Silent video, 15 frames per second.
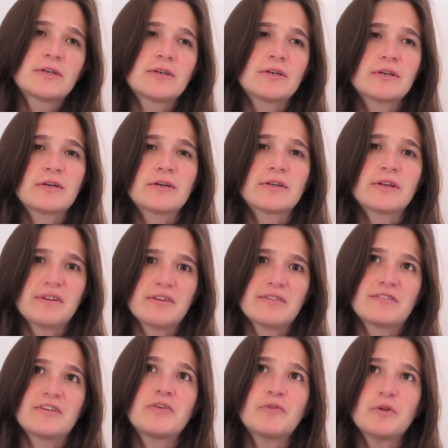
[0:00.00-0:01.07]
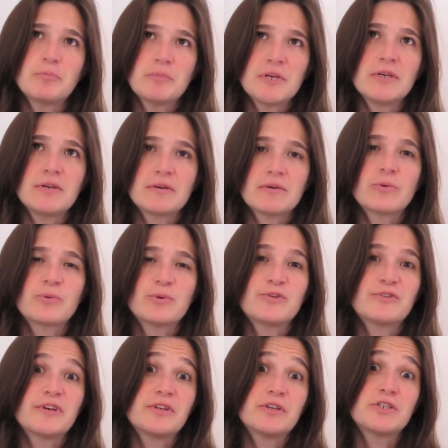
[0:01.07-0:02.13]
that has given me all
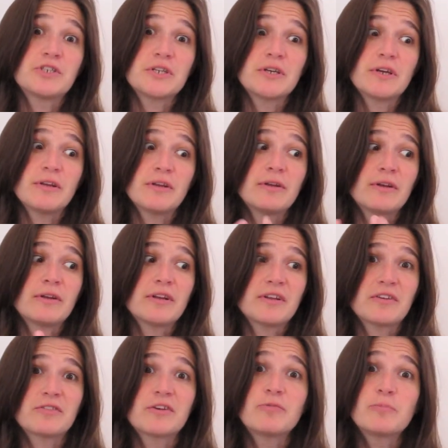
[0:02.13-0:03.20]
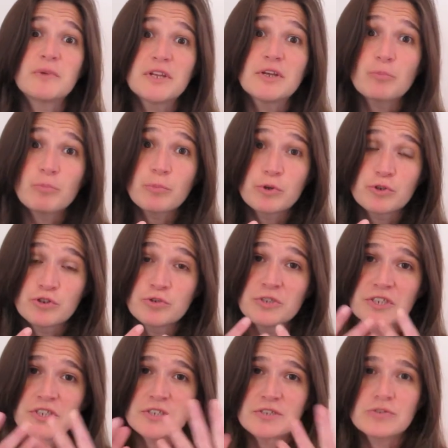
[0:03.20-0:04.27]
this energy, and that has given me the
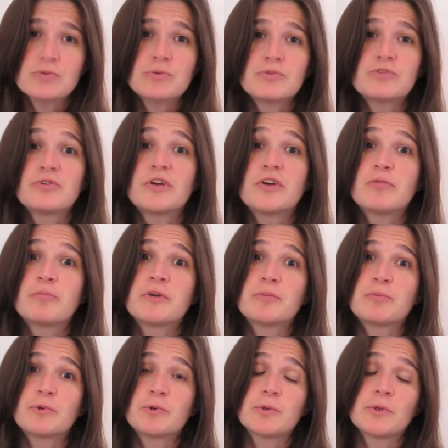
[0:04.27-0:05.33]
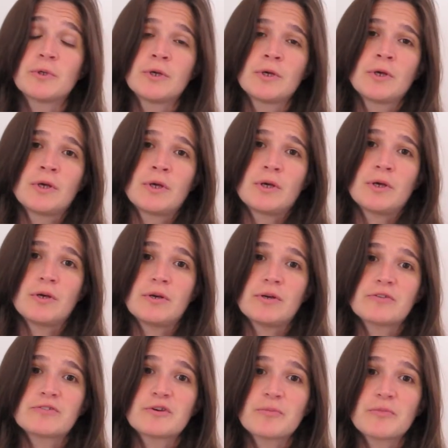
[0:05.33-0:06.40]
opportunity to give people
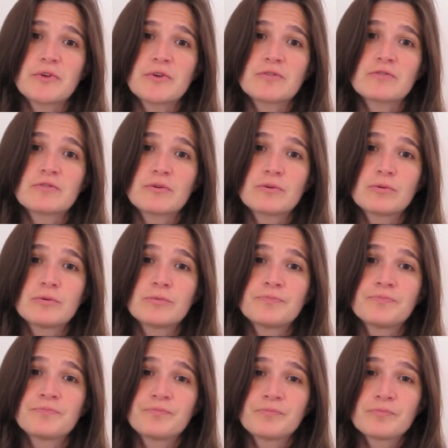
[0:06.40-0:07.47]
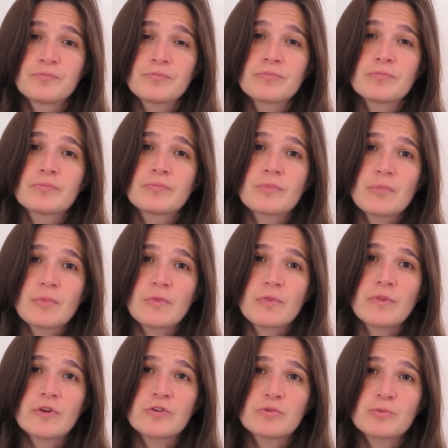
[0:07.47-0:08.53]
something. So
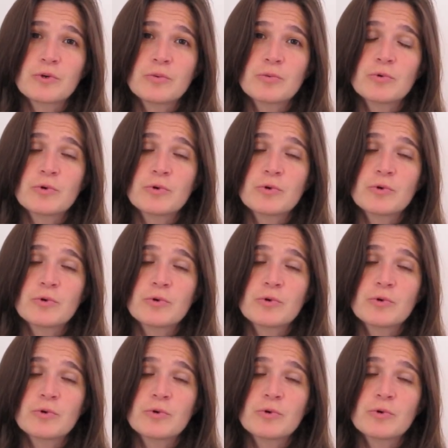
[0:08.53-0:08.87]
that's what I